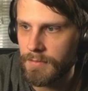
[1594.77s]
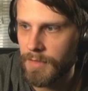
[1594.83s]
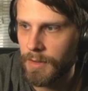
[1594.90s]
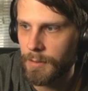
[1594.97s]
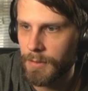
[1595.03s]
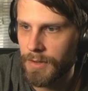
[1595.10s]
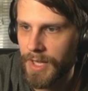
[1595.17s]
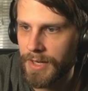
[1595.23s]

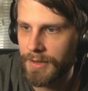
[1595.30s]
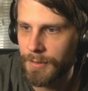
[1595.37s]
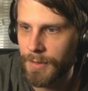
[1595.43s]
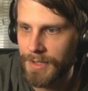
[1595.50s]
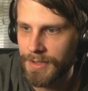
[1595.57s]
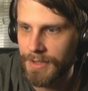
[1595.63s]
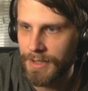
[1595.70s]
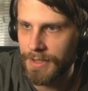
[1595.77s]
We're not
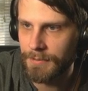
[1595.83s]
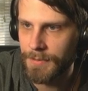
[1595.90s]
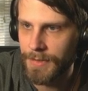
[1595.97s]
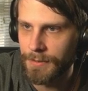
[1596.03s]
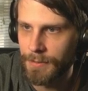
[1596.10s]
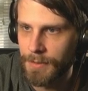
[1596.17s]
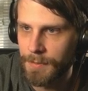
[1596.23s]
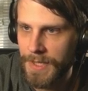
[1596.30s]
quite dead,
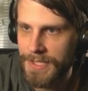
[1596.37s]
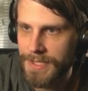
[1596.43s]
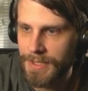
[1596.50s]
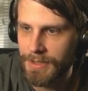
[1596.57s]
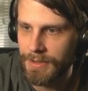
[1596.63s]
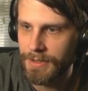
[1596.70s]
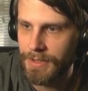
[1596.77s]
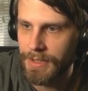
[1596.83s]
but we're
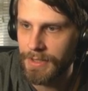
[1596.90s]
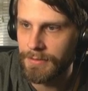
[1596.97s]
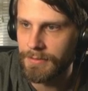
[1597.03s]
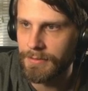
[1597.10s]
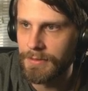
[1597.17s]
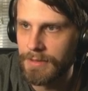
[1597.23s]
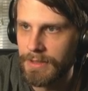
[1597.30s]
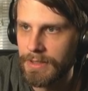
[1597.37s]
basically dead.
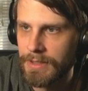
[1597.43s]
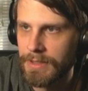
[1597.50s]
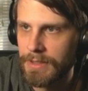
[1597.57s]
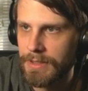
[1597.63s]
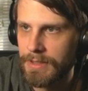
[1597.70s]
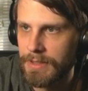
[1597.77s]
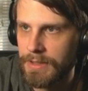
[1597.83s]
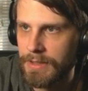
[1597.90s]

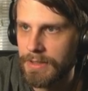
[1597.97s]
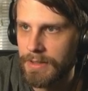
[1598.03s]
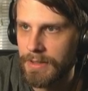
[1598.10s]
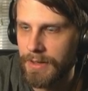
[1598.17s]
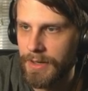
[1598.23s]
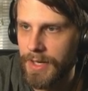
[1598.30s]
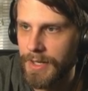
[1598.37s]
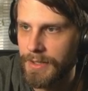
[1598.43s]

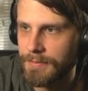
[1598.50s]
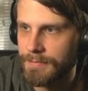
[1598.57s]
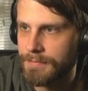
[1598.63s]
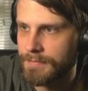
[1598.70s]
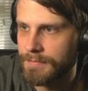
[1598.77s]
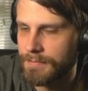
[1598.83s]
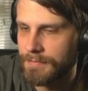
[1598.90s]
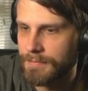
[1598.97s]
All right.
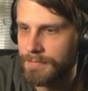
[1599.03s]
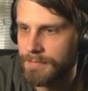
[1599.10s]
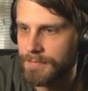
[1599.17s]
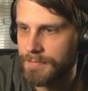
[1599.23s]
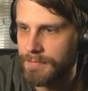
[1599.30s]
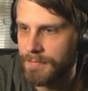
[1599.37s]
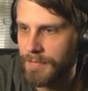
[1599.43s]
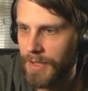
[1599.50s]

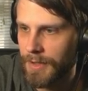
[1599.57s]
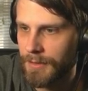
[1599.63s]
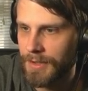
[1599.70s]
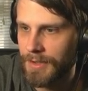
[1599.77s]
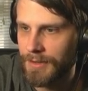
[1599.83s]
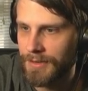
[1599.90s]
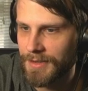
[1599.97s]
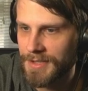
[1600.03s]
Oh,
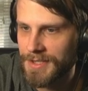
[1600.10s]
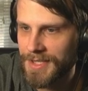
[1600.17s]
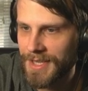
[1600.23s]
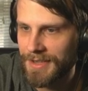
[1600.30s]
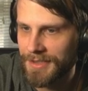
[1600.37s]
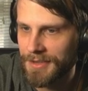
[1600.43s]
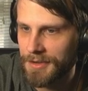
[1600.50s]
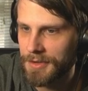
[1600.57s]
look, there's
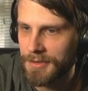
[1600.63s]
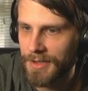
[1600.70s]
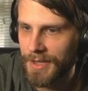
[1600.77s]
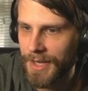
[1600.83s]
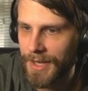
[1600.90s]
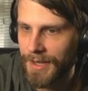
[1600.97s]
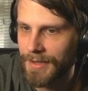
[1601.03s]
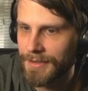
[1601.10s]
that third
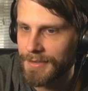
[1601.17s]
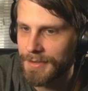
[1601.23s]
land.